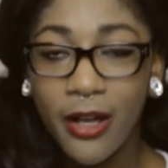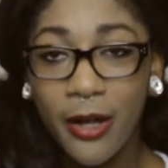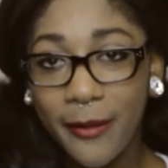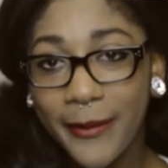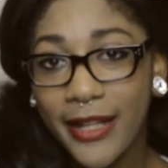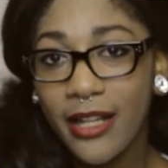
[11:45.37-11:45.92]

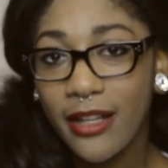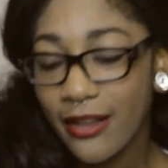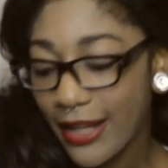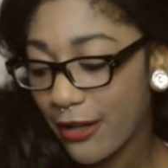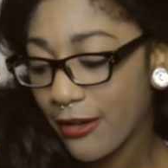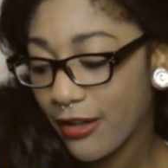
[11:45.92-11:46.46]

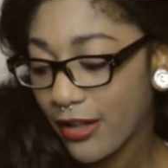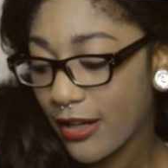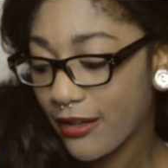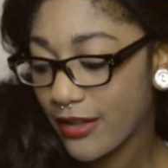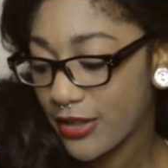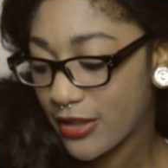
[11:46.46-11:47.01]

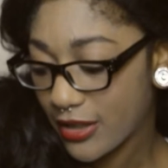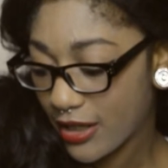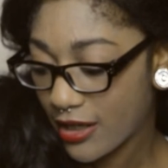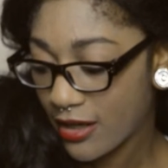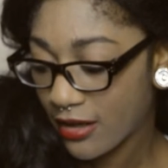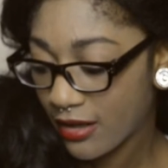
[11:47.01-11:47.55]
Earlier this
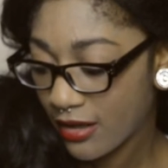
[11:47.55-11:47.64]
year,